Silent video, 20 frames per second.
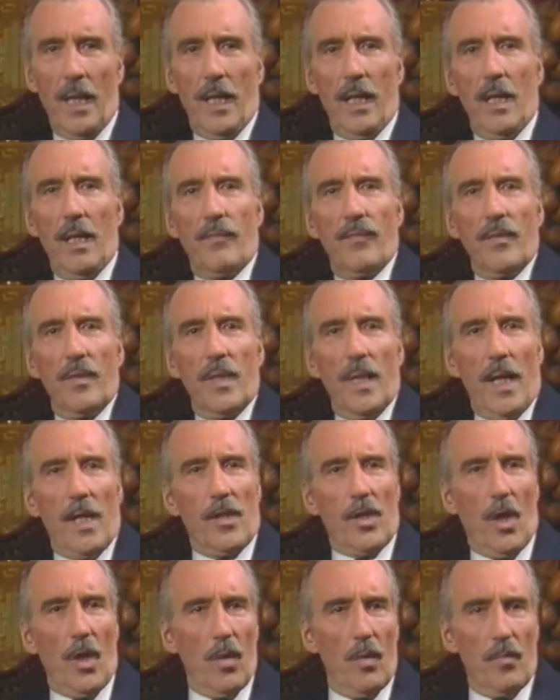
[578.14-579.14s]
Even
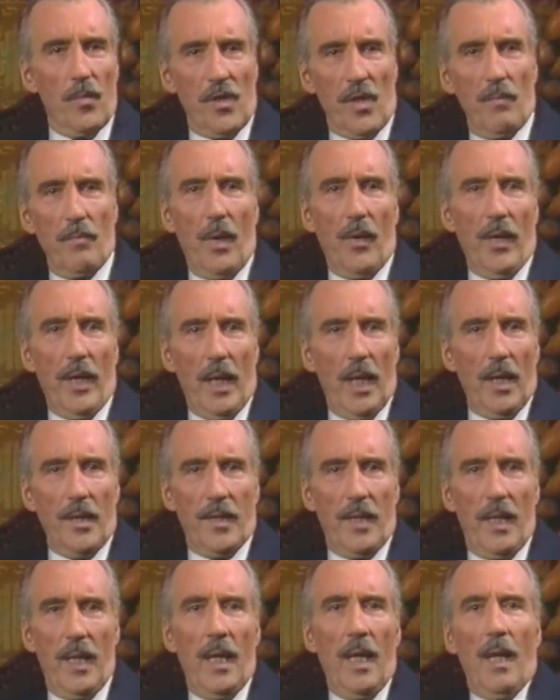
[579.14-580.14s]
as Holmes and
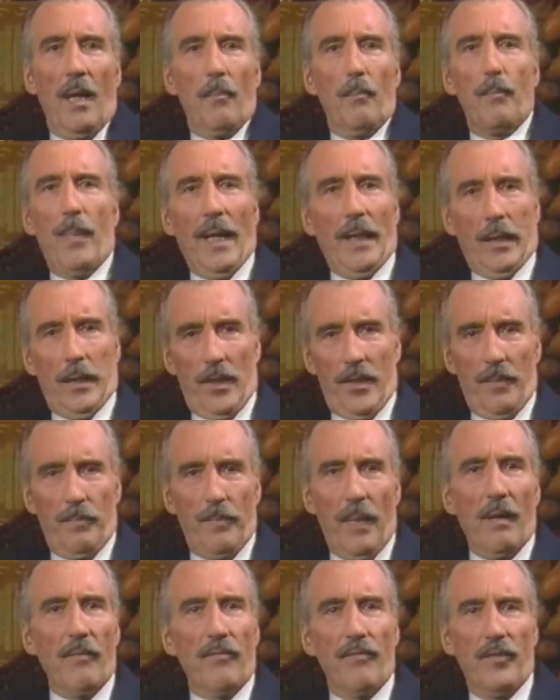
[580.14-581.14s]
Moriarty battled
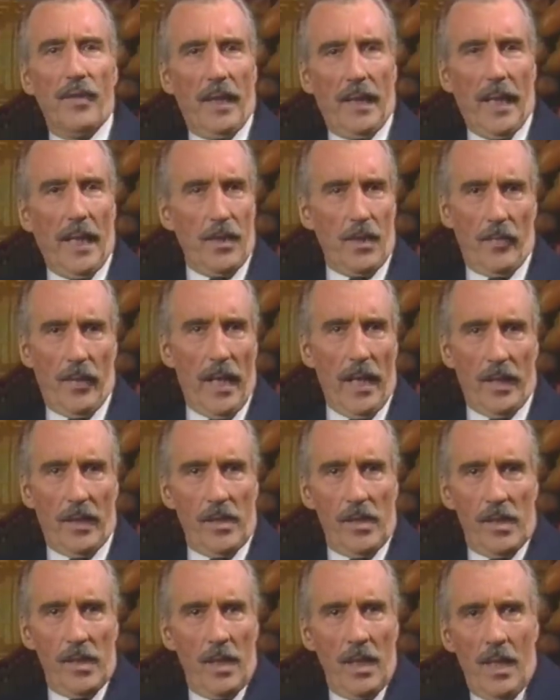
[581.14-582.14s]
above the
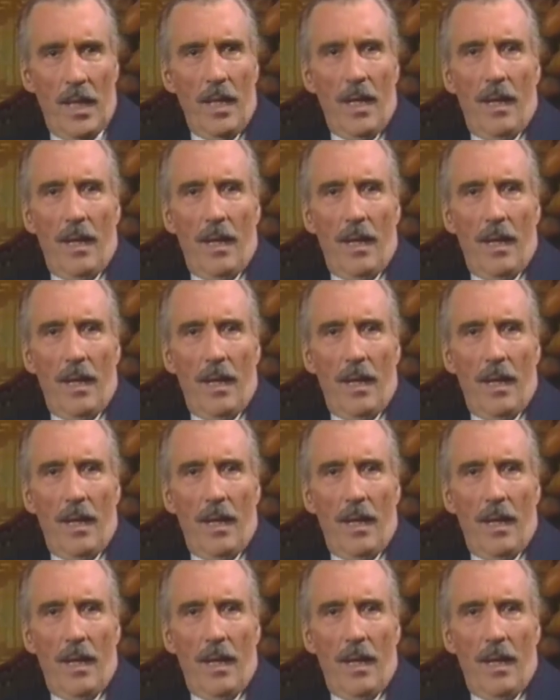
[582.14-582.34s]
cataracts,